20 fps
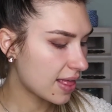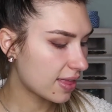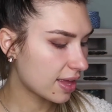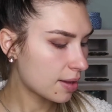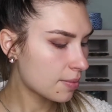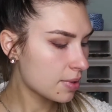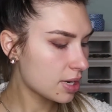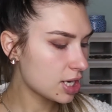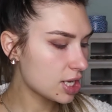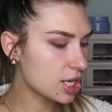I'm
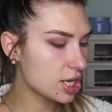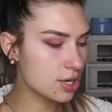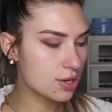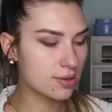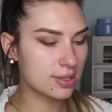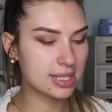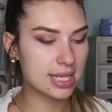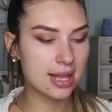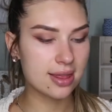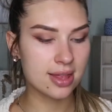going to
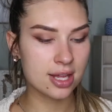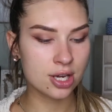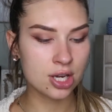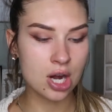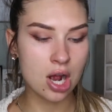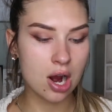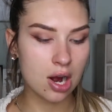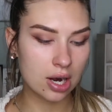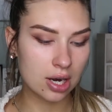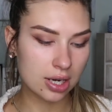use the
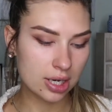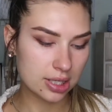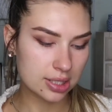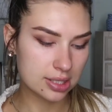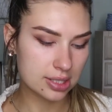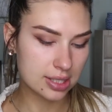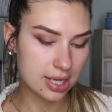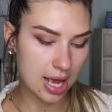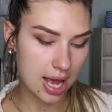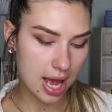
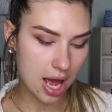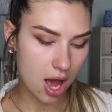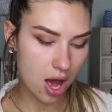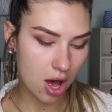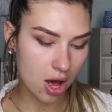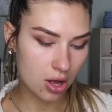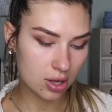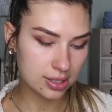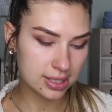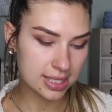NARS
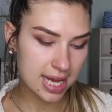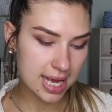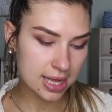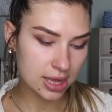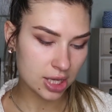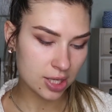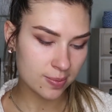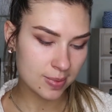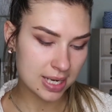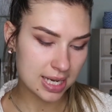All Day
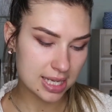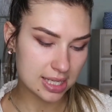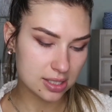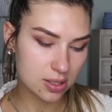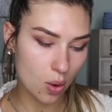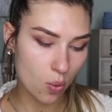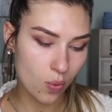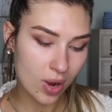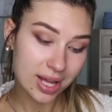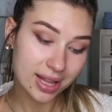Luminous
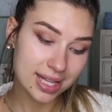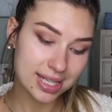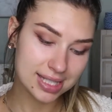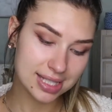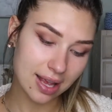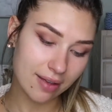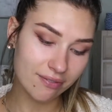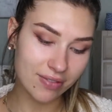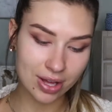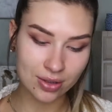Weightless
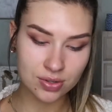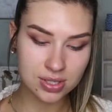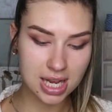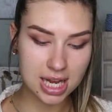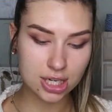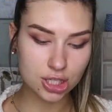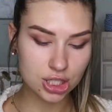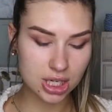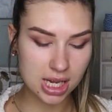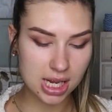
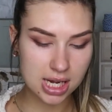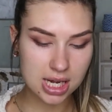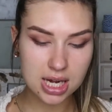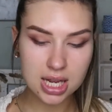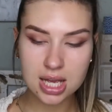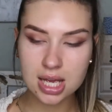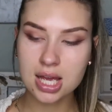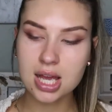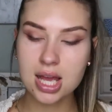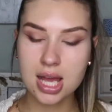Foundation.
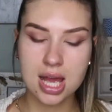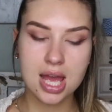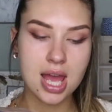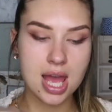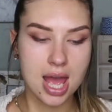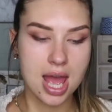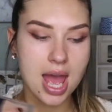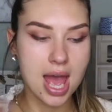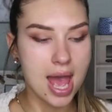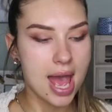
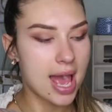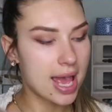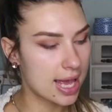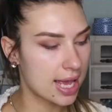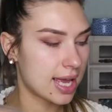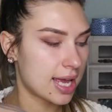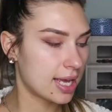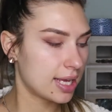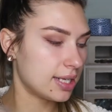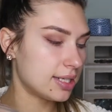
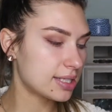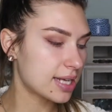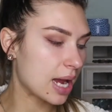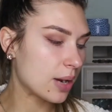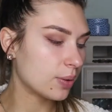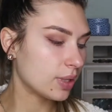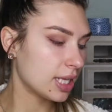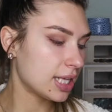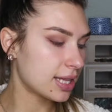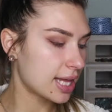And I
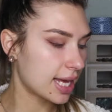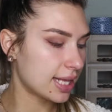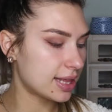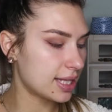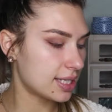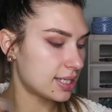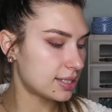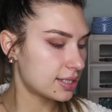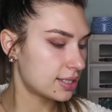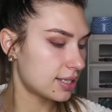really like
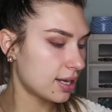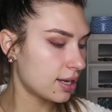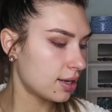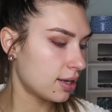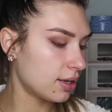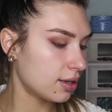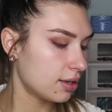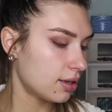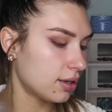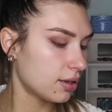this
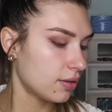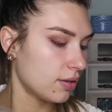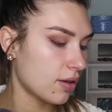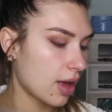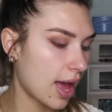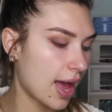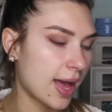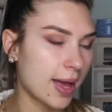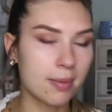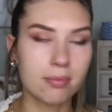
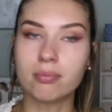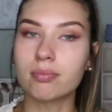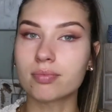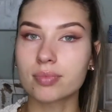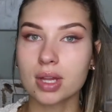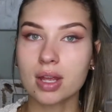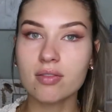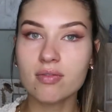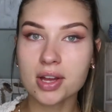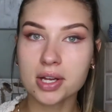
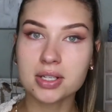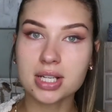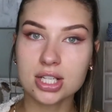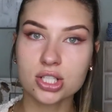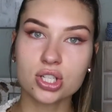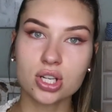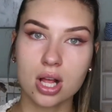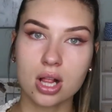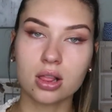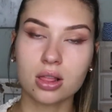
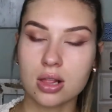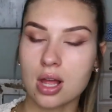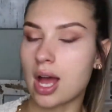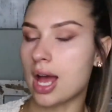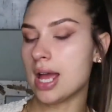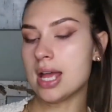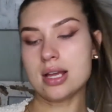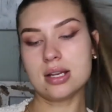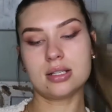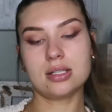foundation a
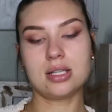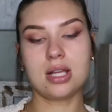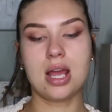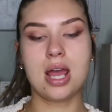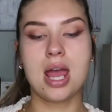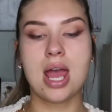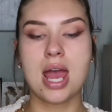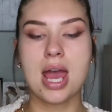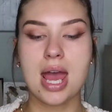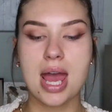lot.
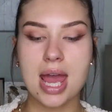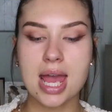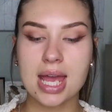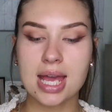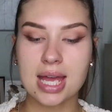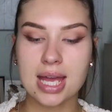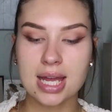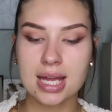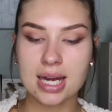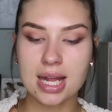
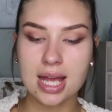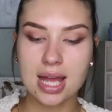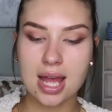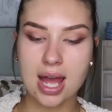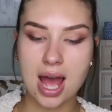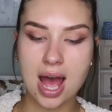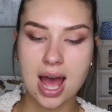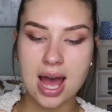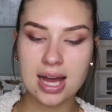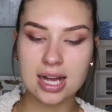And
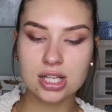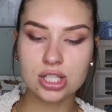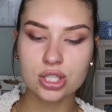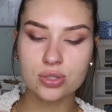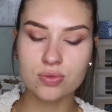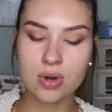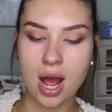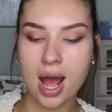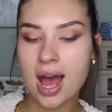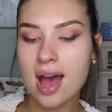I do
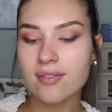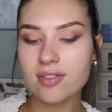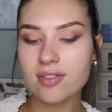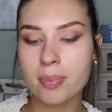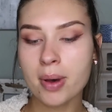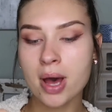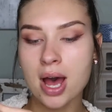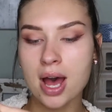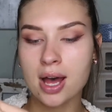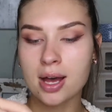not
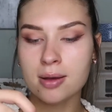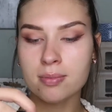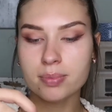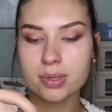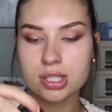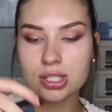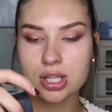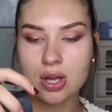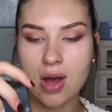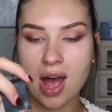
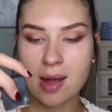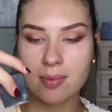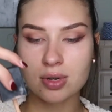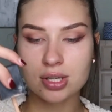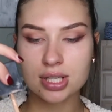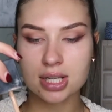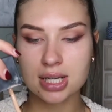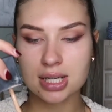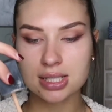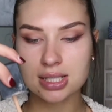pump, so I'm
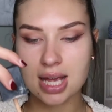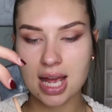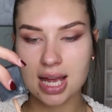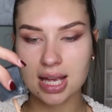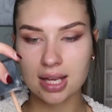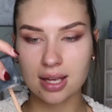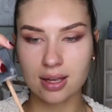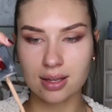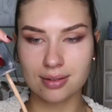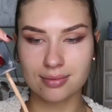just going to
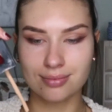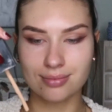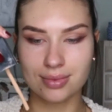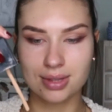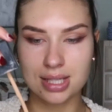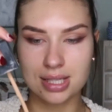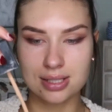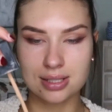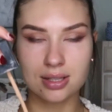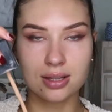take
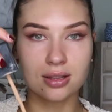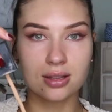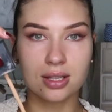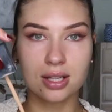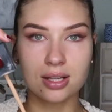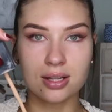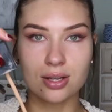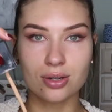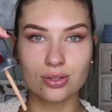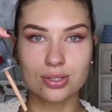this,
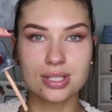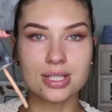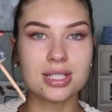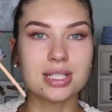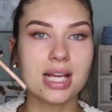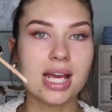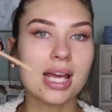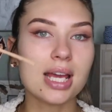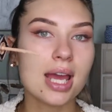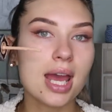the little
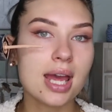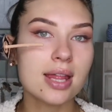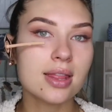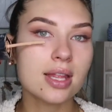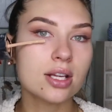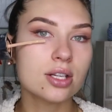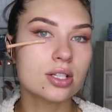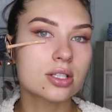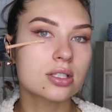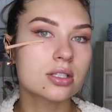stick, and
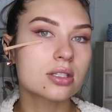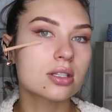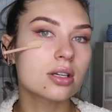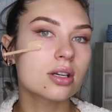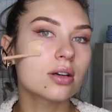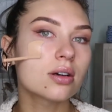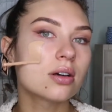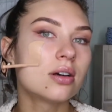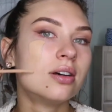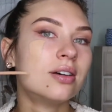then just
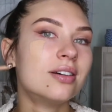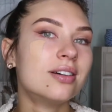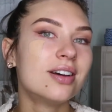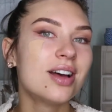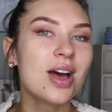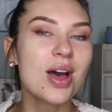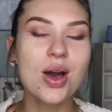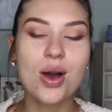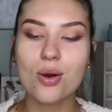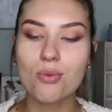
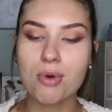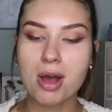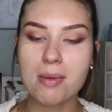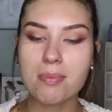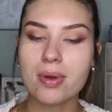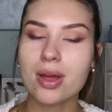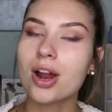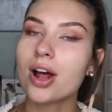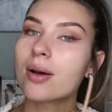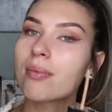
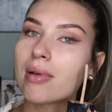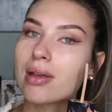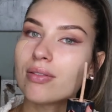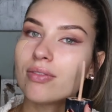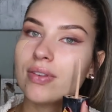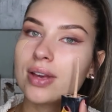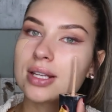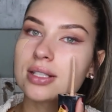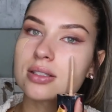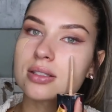wipe it on my
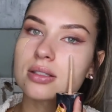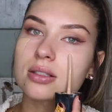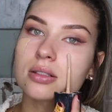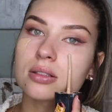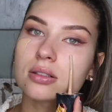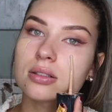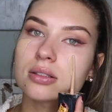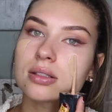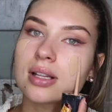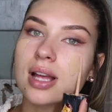face
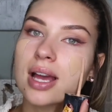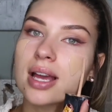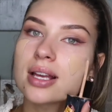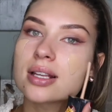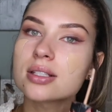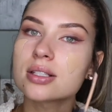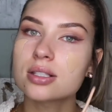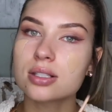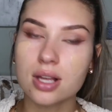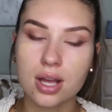
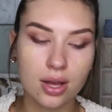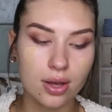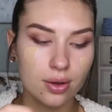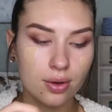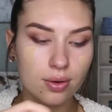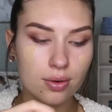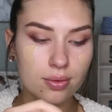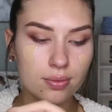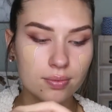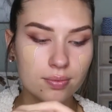like
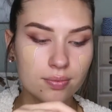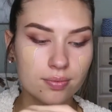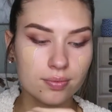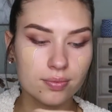so.